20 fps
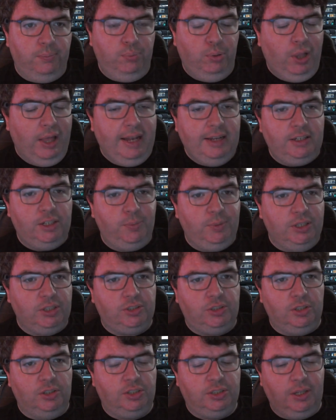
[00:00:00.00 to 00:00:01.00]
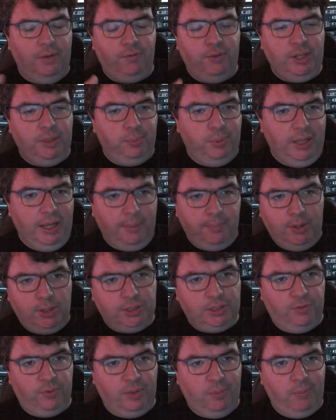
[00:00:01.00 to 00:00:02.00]
play, it'll be just the symphony playing
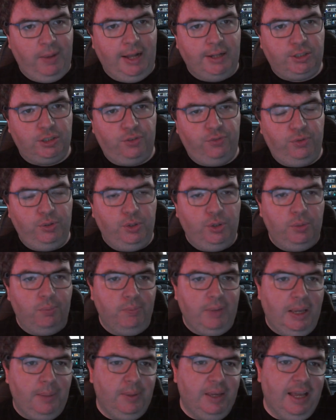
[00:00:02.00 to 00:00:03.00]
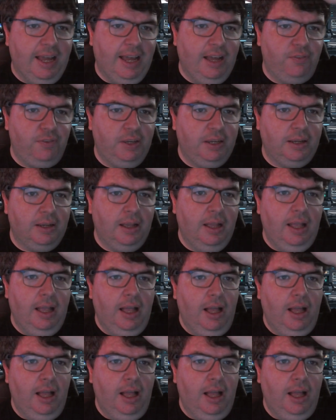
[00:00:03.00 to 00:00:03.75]
music from the magic flute, maybe having